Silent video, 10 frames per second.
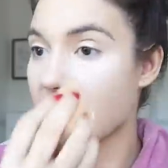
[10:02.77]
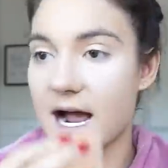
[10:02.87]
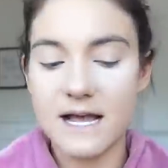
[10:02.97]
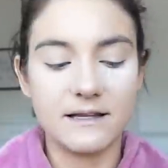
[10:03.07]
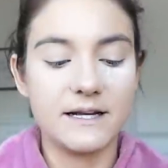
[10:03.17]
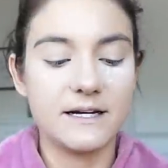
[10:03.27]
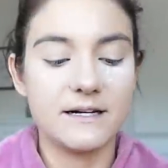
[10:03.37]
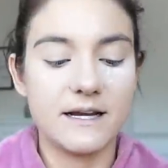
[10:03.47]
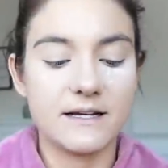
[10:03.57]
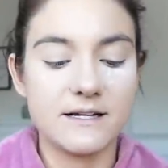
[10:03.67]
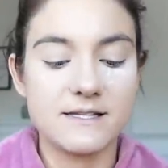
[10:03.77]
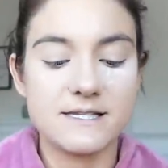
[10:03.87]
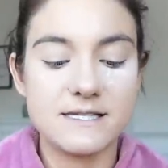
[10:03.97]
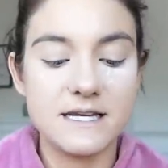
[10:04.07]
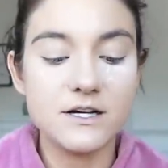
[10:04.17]
I highlighted and
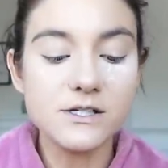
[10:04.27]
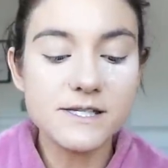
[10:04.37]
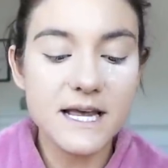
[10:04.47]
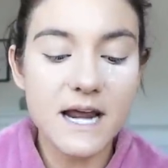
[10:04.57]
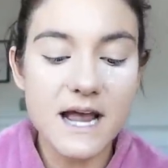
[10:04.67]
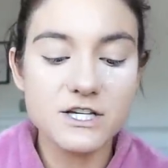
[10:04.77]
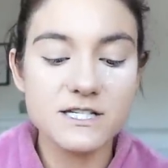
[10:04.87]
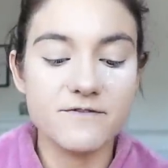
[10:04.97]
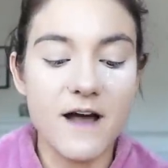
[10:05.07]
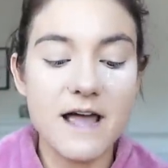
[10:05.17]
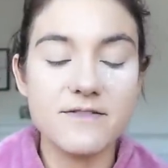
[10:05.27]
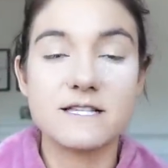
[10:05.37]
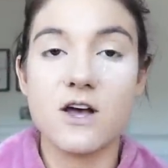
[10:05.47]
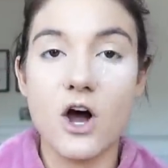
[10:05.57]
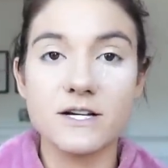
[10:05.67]
concealed. And I just find
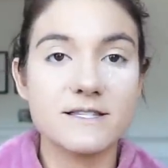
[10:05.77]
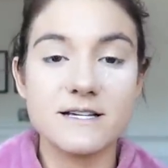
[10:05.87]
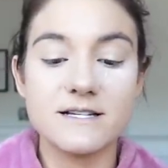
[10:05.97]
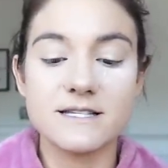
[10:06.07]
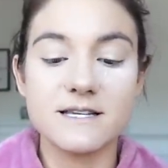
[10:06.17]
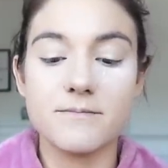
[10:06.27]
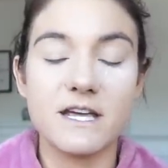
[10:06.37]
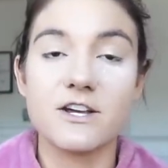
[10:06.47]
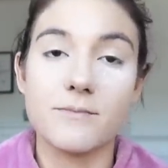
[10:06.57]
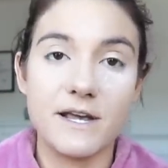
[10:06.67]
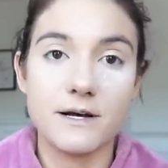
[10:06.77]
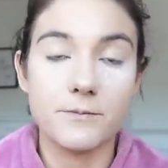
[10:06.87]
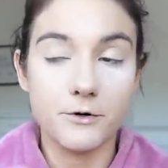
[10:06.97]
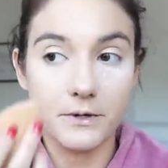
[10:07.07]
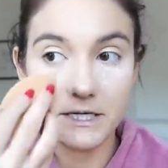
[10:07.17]
this honestly doesn't make your
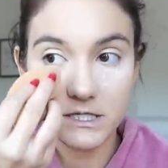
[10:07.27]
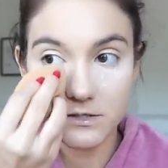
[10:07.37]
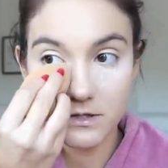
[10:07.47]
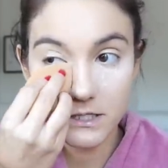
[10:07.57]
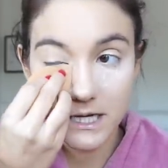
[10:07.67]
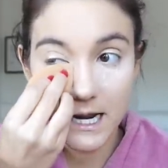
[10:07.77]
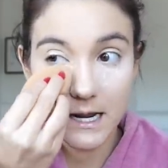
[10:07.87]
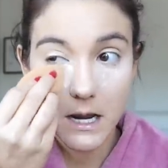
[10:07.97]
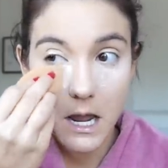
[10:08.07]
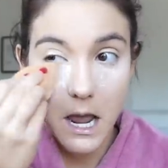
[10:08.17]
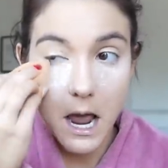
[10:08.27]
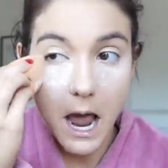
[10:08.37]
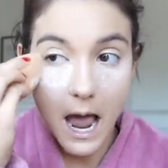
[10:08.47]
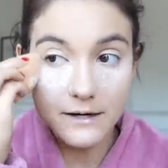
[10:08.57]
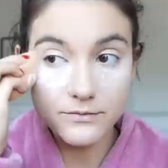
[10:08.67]
makeup crease through the day.
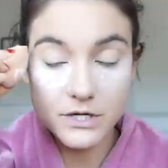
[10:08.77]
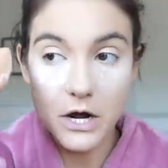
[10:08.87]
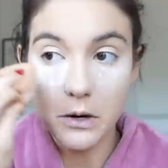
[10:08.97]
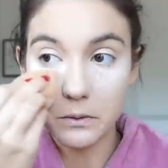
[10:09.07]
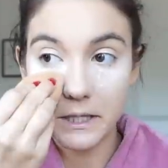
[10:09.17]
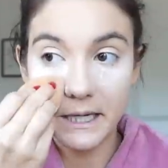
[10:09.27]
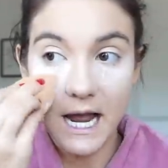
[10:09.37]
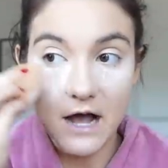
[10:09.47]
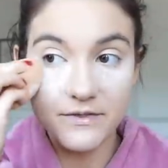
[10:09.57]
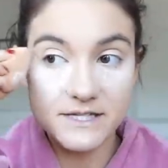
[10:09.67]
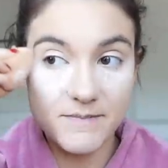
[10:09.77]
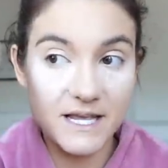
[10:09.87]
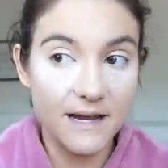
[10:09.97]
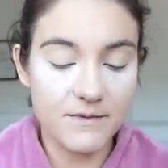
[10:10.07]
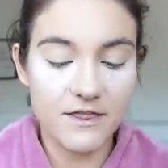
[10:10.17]
I don't know like how this
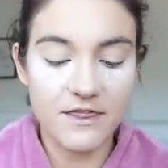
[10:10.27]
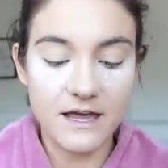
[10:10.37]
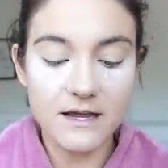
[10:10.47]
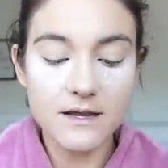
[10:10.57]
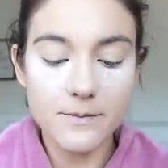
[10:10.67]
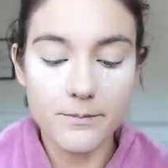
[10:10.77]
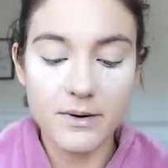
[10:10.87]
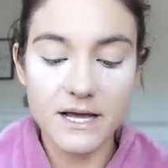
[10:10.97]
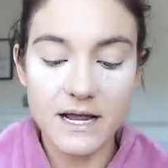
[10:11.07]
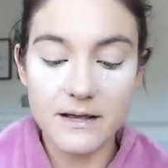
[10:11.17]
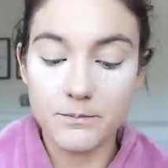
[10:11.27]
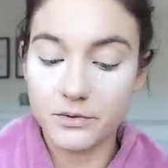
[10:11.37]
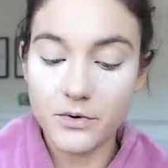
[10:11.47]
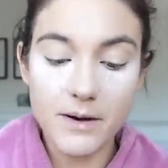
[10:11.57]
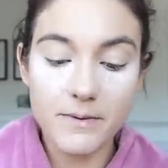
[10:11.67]
became a thing, but it
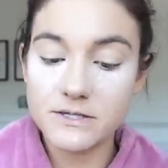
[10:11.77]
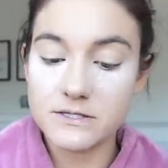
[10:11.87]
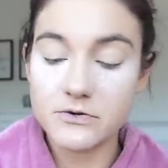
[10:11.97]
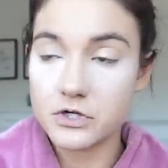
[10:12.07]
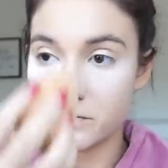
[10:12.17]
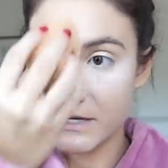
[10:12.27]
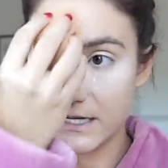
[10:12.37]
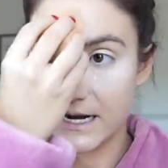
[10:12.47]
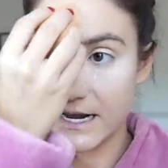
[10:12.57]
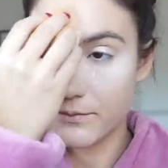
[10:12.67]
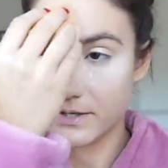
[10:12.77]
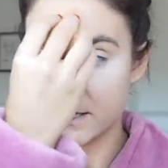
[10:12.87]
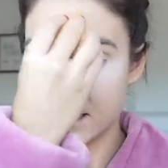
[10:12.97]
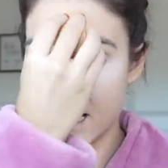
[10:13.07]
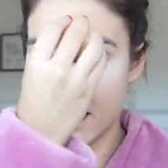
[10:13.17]
blew up on social media. And
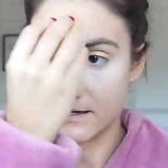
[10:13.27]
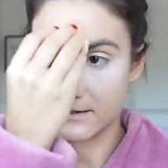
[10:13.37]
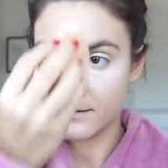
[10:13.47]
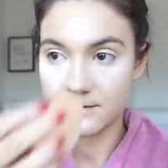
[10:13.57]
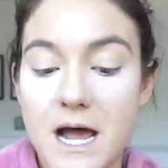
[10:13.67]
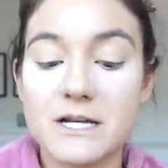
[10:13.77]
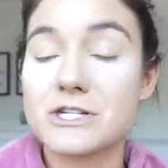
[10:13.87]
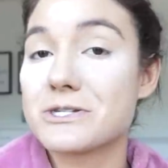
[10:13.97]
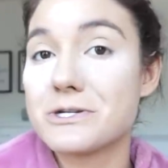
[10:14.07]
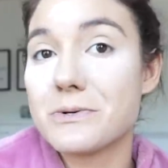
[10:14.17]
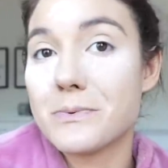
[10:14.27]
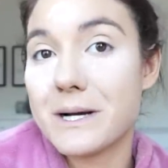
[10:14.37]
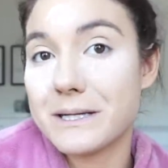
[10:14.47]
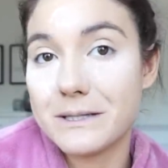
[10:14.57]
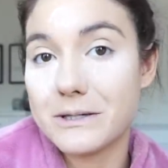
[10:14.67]
once again, I just do
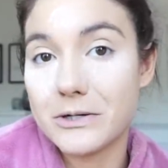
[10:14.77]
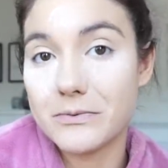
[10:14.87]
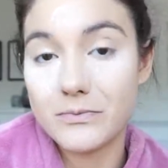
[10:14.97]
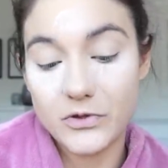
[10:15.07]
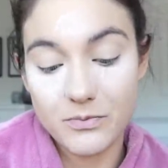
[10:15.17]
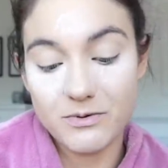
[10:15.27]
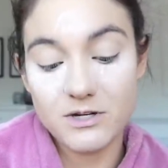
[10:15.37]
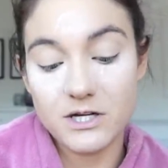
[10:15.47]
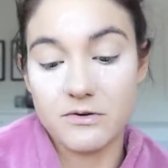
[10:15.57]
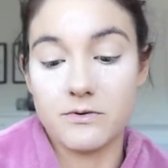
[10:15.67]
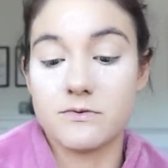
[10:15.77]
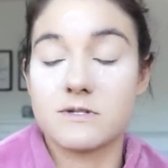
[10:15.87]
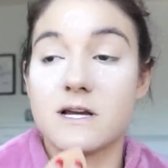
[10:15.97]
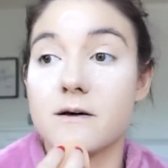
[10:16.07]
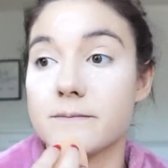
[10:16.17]
what, you know, the beauty
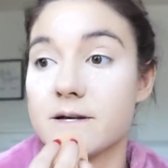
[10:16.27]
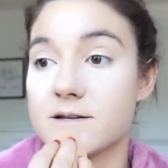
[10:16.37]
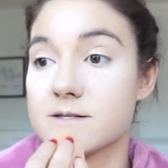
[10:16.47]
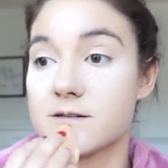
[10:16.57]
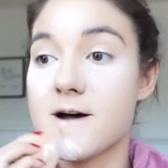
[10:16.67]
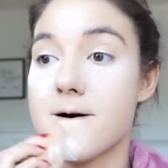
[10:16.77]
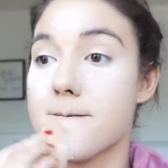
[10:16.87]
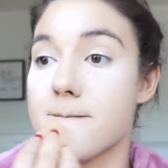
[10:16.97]
gurus tell me, so.